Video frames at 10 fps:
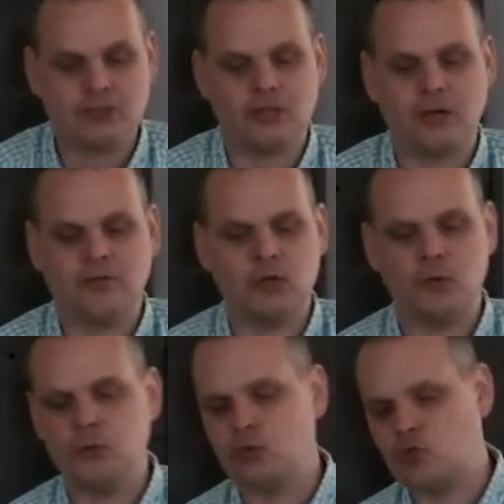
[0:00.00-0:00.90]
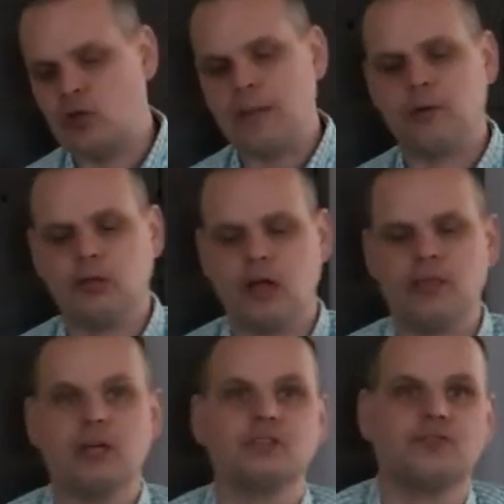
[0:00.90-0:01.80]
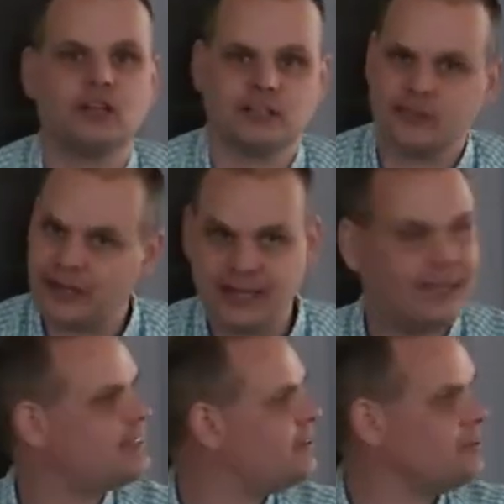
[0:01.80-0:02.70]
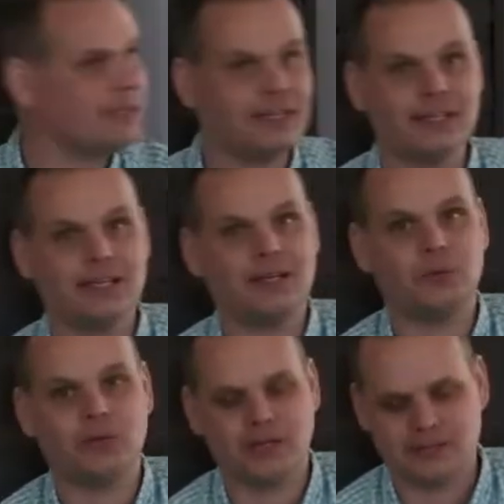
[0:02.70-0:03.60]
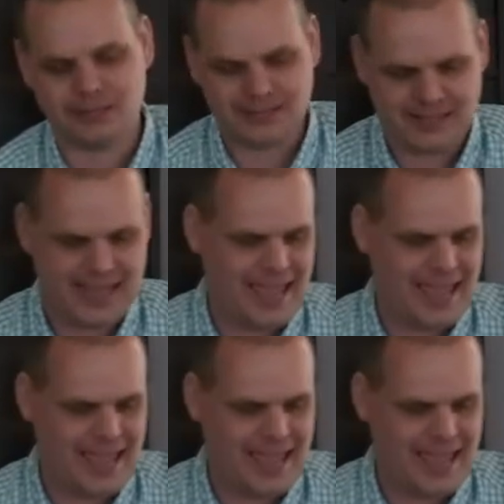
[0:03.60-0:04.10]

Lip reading: So if you stumbled on those first 3, it's only going to get worse.